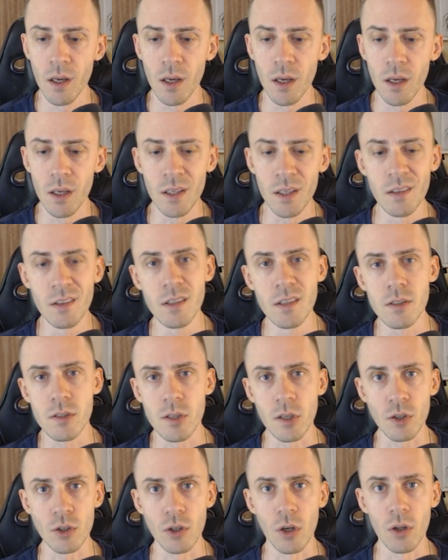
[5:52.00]
in this
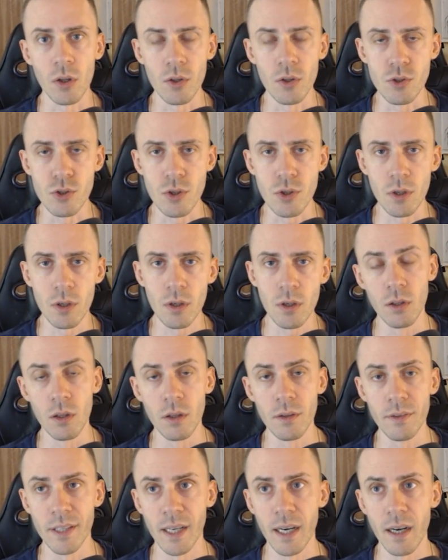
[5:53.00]
technology.
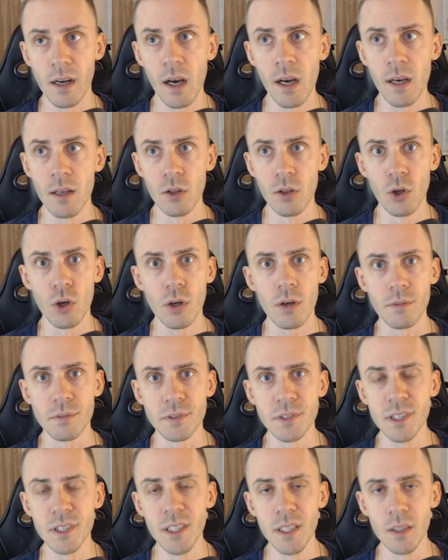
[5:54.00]
There are a lot of
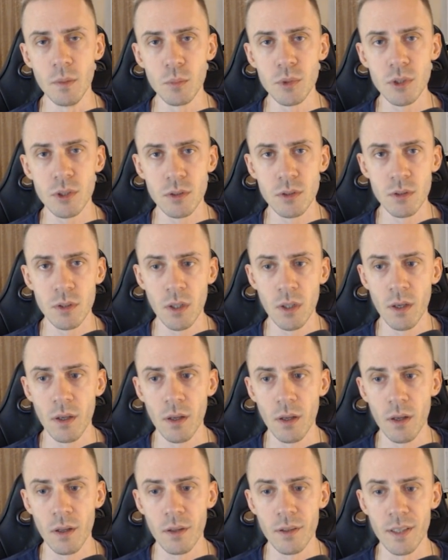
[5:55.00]
teams
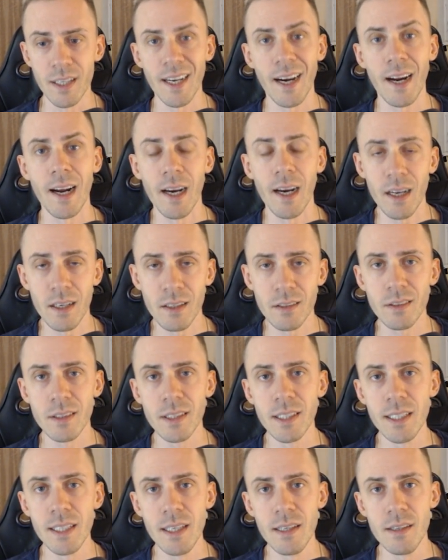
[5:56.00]
that are
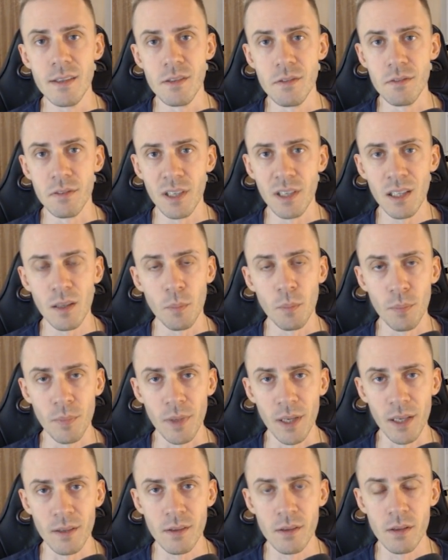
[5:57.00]
currently
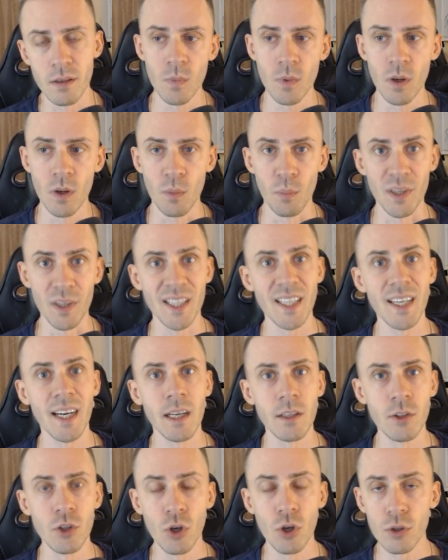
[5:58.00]
developing, but there
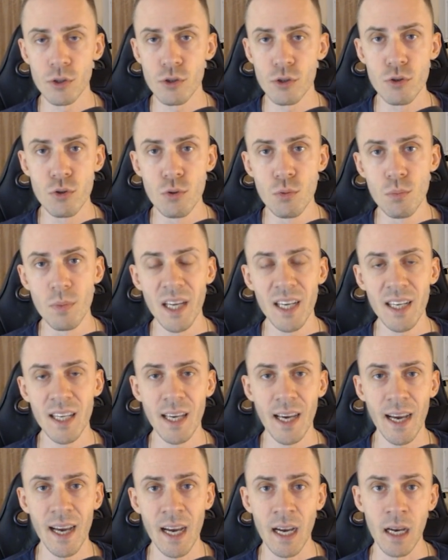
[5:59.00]
are not too many
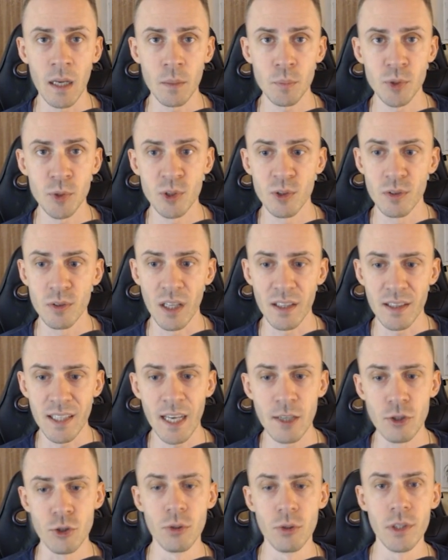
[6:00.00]
apps that
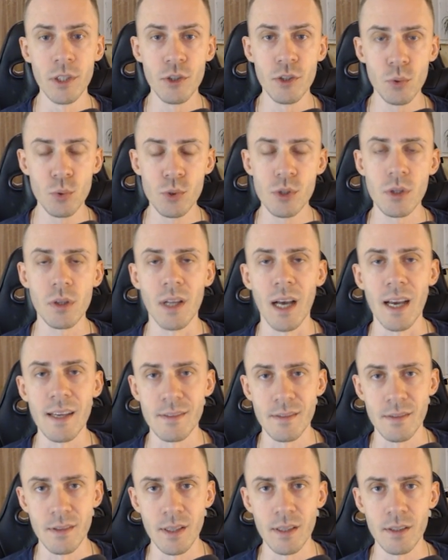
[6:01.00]
actually
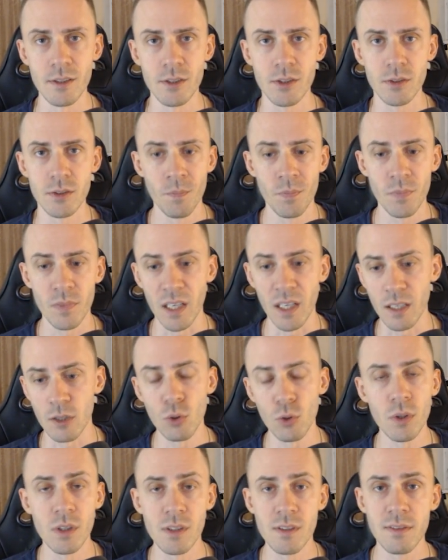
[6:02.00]
utilize this. Like you
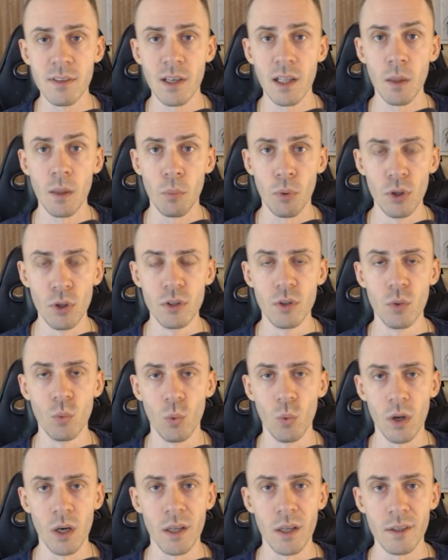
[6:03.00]
can develop all you
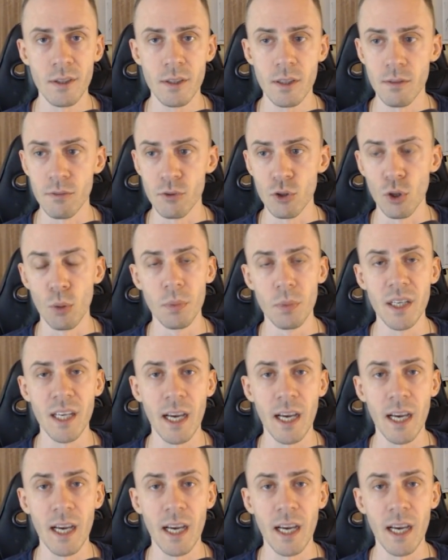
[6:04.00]
want, if nobody